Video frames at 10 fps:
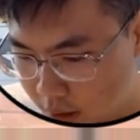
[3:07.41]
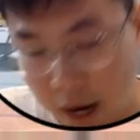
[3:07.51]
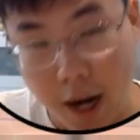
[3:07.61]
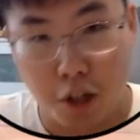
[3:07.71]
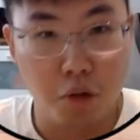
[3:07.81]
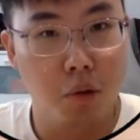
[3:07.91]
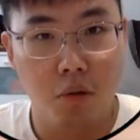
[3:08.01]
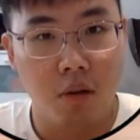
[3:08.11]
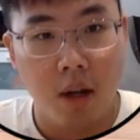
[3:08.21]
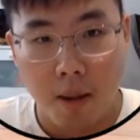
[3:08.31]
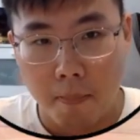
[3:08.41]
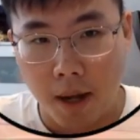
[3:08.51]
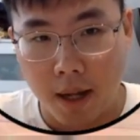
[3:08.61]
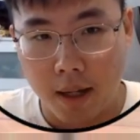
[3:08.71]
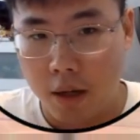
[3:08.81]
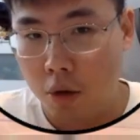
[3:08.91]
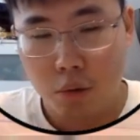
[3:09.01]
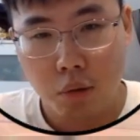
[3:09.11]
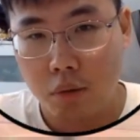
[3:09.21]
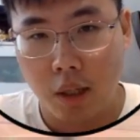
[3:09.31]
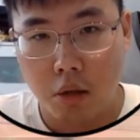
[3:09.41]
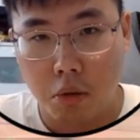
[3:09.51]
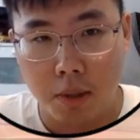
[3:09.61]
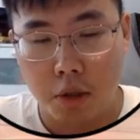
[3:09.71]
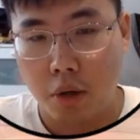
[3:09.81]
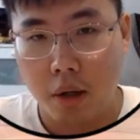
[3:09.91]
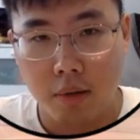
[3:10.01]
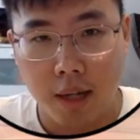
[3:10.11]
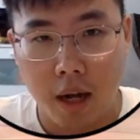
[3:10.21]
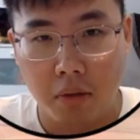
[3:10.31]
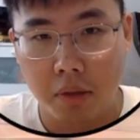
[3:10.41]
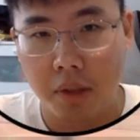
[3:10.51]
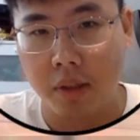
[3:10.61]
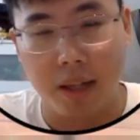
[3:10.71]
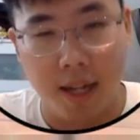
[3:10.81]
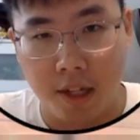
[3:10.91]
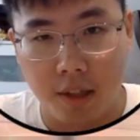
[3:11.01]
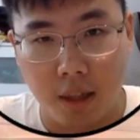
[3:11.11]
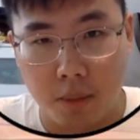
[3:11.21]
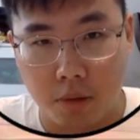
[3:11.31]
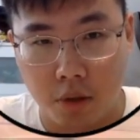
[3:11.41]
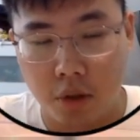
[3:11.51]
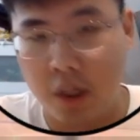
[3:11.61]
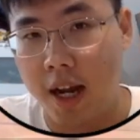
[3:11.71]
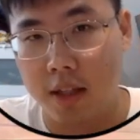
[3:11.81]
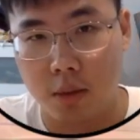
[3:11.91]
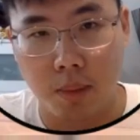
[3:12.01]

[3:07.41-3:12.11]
I don't know, but also they could be trying to counter the AEW's chance,